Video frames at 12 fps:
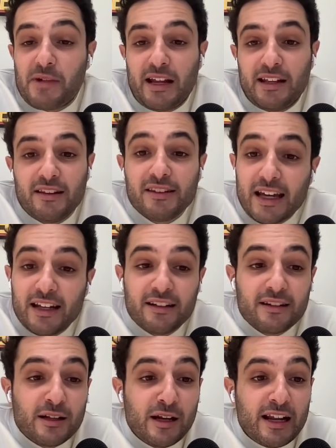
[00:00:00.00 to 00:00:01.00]
And
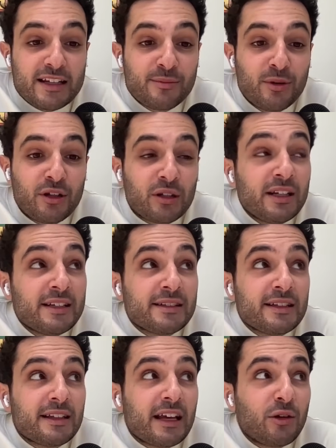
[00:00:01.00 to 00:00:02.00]
then, last but not
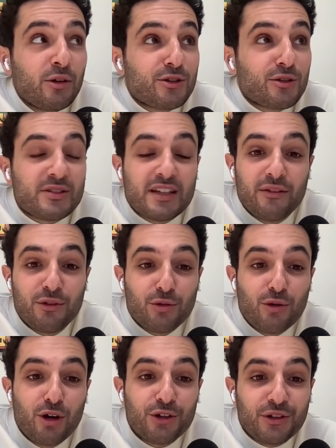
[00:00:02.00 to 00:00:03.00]
least, it can also save
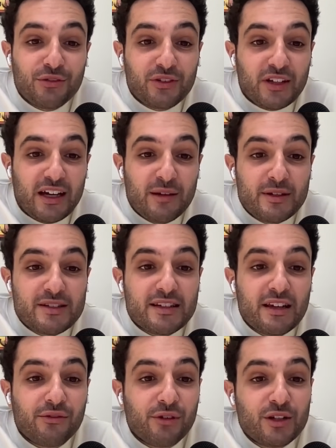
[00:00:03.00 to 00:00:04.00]
you a lot of time and
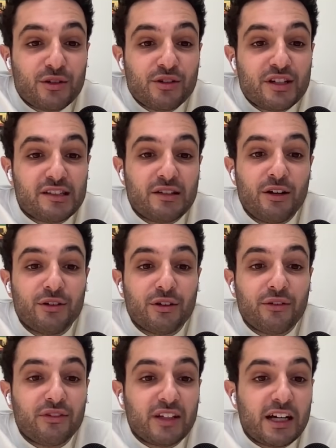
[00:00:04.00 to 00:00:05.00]
save radiologists a lot
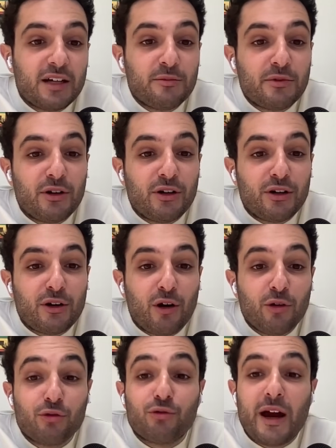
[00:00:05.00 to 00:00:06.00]
of time
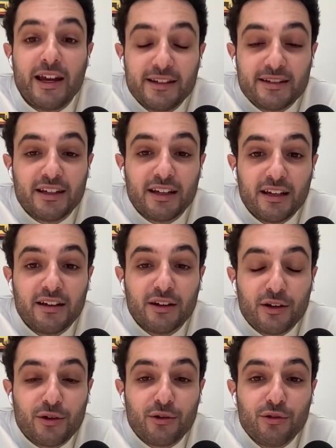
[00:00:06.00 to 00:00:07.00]
on writing
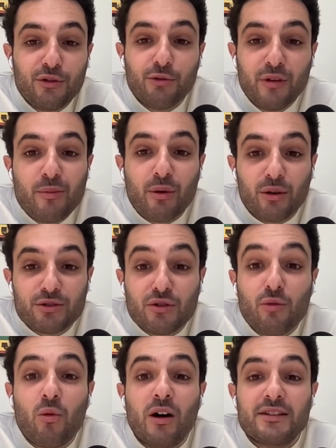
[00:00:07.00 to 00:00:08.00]
the report.
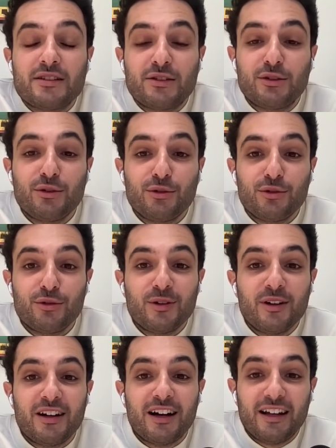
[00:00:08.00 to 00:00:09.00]
So once
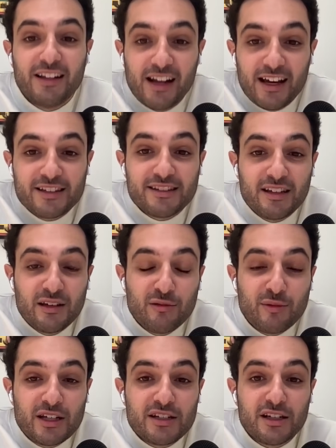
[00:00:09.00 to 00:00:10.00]
you analyze the
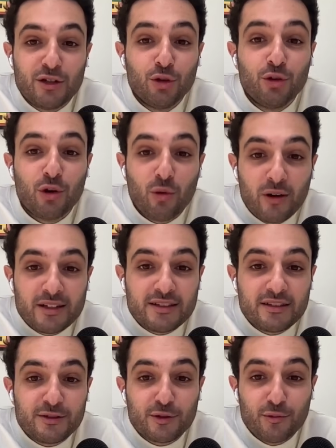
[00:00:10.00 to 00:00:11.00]
image and you know
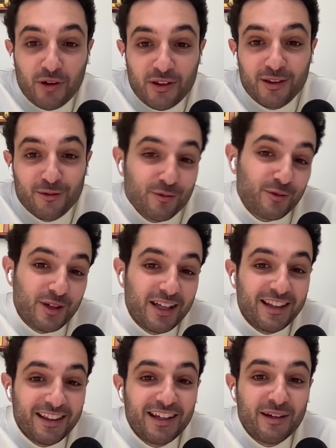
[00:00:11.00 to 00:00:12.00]
what's within
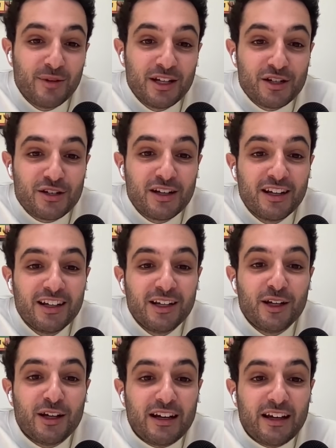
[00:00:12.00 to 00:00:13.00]
the image,
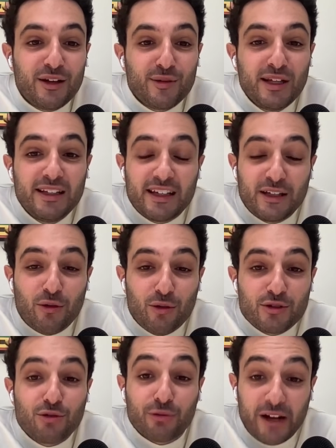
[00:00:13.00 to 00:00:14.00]
it can
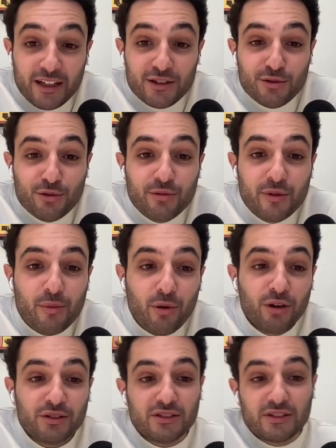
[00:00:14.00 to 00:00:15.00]
also write you a
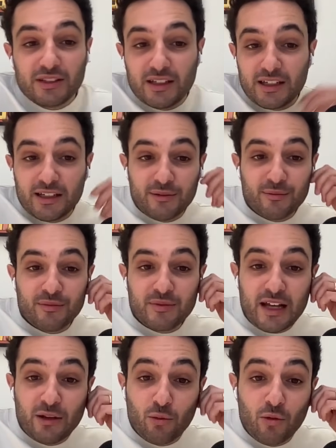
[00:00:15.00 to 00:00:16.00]
report.
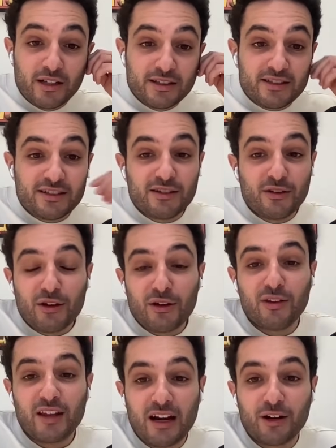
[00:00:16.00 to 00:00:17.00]
And once
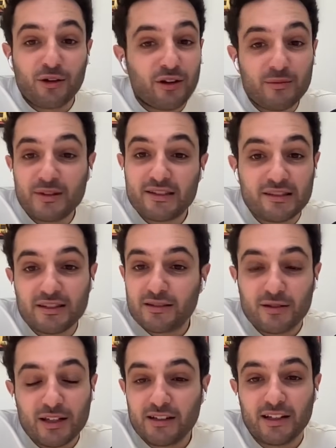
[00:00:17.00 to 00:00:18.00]
the algorithm,
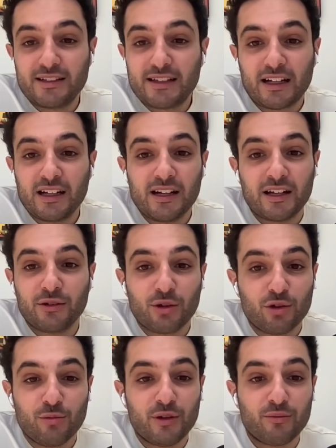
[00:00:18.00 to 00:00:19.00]
it's exactly like the
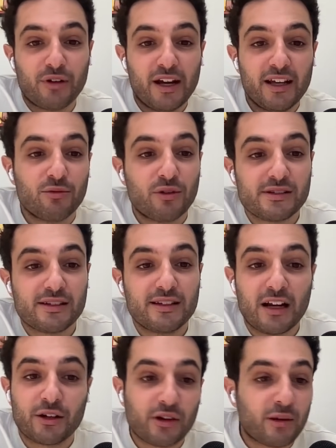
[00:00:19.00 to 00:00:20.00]
human brain. Once
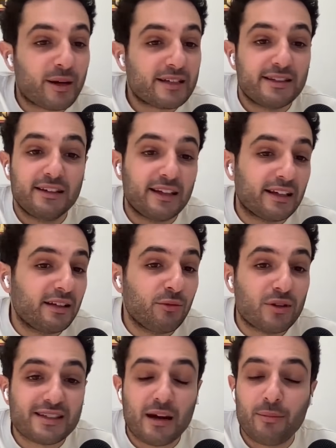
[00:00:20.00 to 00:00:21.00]
the algorithm has
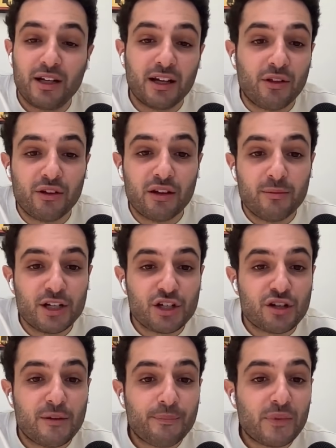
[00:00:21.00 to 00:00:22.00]
detected what's happening on the
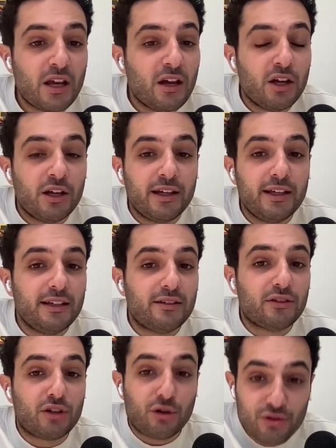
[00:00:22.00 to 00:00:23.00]
image,
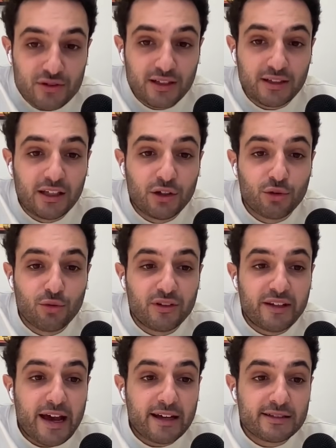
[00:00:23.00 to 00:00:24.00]
it turns it into a
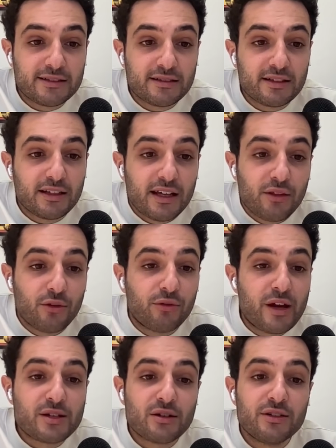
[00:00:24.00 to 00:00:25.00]
text, and the
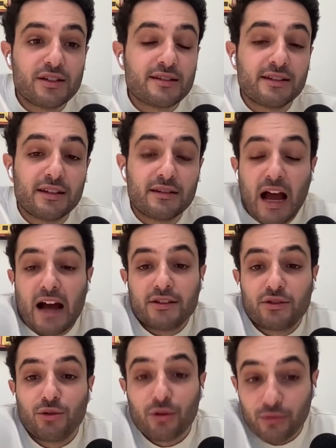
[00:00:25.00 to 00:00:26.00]
radiologist
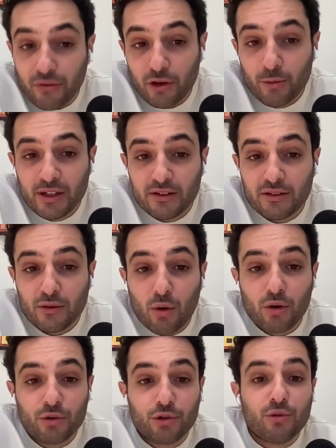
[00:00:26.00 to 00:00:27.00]
has to confirm it
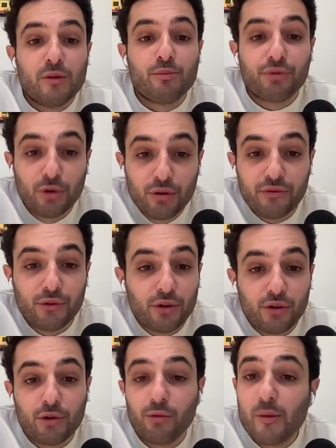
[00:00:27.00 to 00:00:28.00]
or to improve
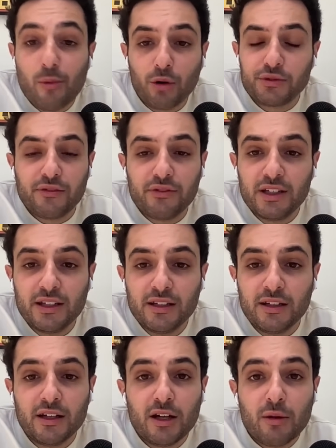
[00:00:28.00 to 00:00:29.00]
the report if needed.
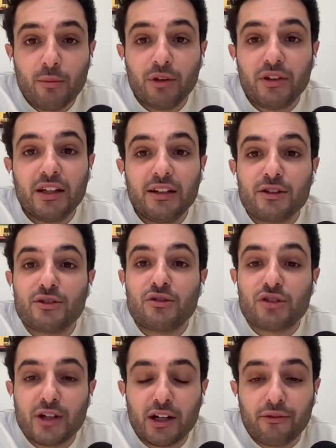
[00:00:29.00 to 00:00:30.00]
But he doesn't
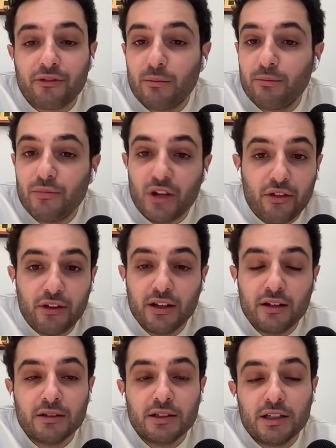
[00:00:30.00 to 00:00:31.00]
start from
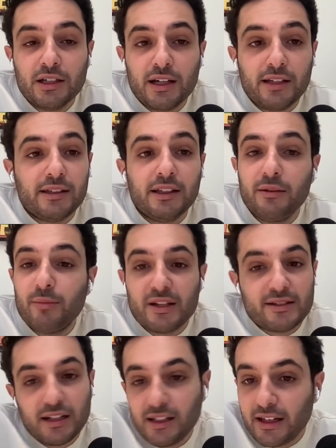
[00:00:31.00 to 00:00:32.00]
nothing, and he
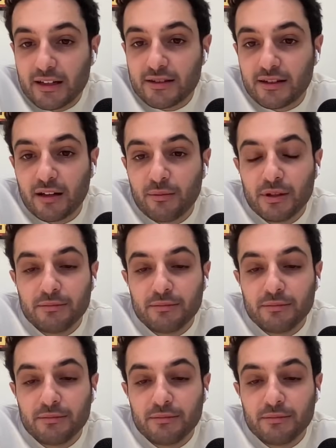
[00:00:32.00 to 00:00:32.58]
basically gains time.